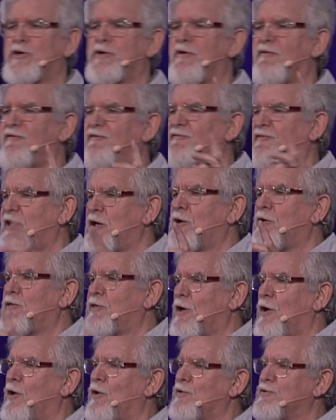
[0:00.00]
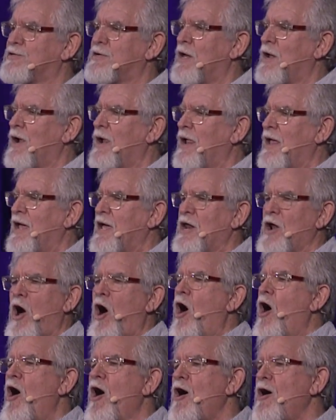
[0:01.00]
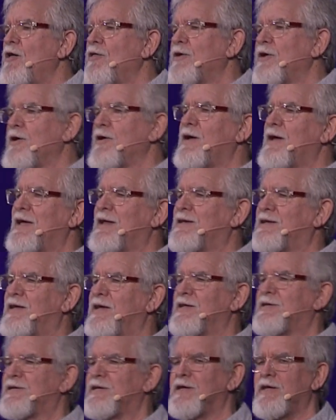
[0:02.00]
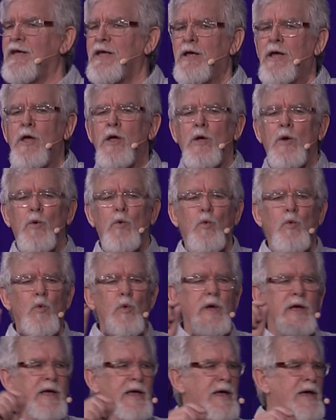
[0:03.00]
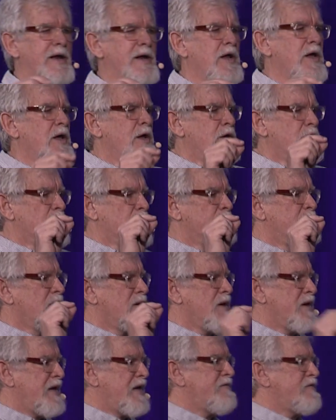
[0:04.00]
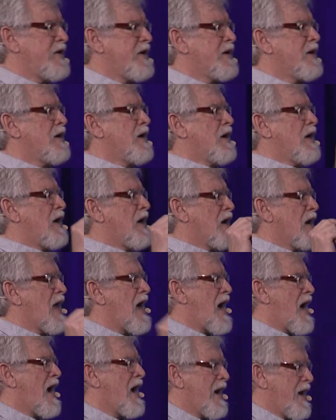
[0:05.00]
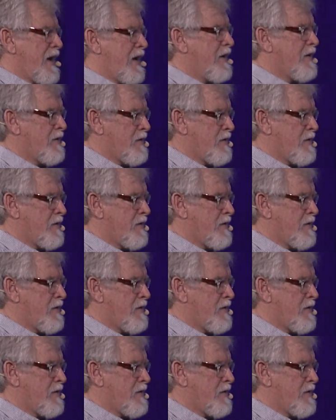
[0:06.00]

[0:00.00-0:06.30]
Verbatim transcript: you to feel those in all their intensity when you're believing a lie.